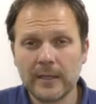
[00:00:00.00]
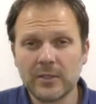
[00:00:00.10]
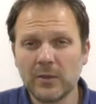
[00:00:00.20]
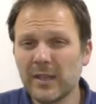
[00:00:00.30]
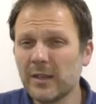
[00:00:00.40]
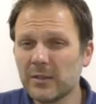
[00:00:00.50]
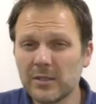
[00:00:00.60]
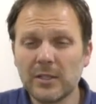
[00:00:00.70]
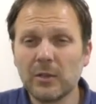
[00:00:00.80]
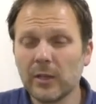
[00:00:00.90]
So
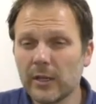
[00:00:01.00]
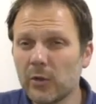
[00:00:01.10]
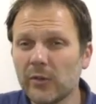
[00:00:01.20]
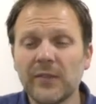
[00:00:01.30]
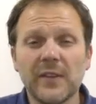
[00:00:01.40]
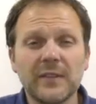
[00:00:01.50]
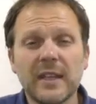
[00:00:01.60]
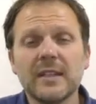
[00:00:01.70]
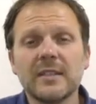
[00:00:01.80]
still a good 15,